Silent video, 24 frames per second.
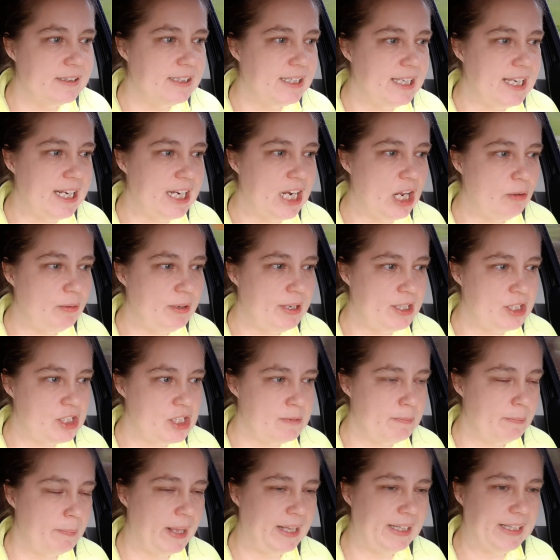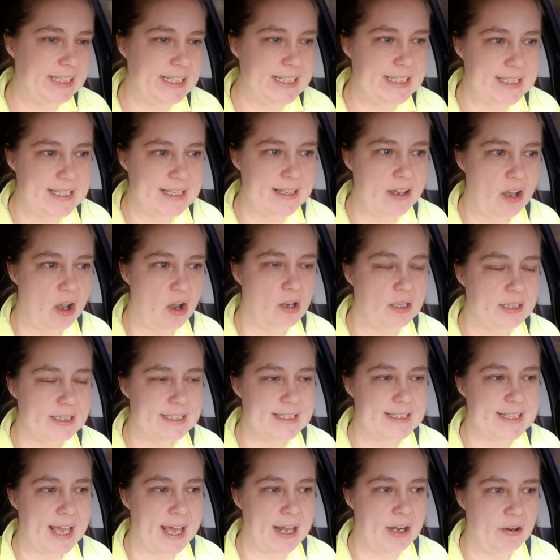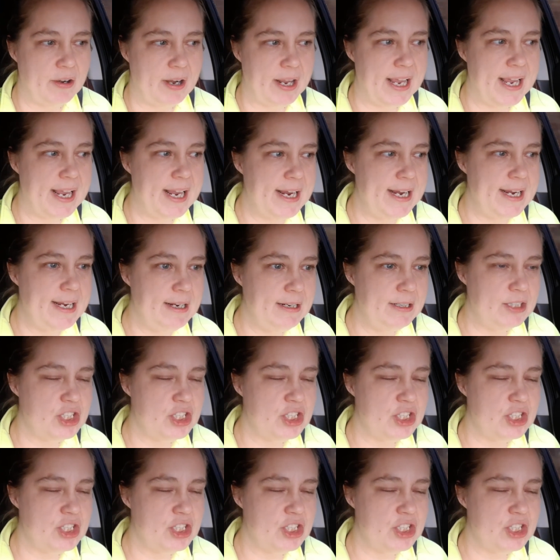Keto Kitchen by Lisa on Saturday.